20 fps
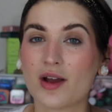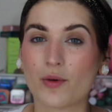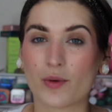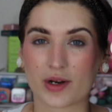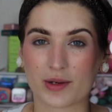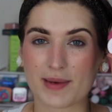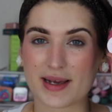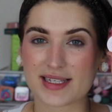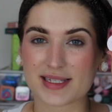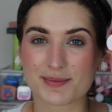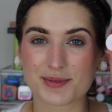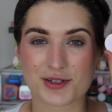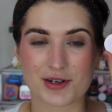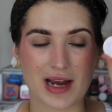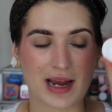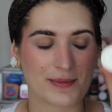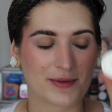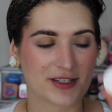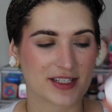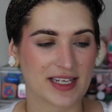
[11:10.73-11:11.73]
One of my
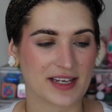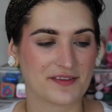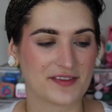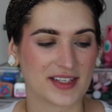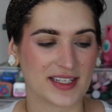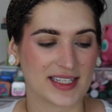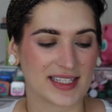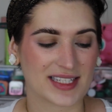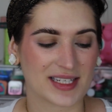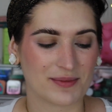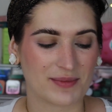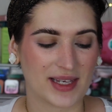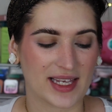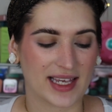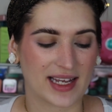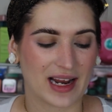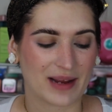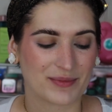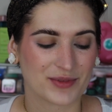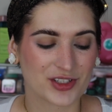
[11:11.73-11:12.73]
subscribers gifted it to me
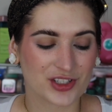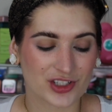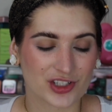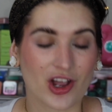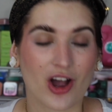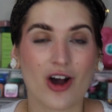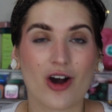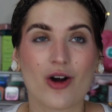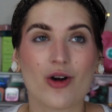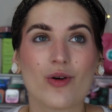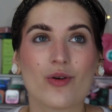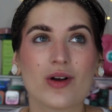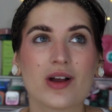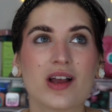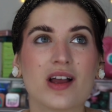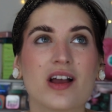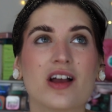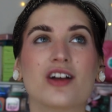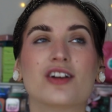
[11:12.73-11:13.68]
and I'm so,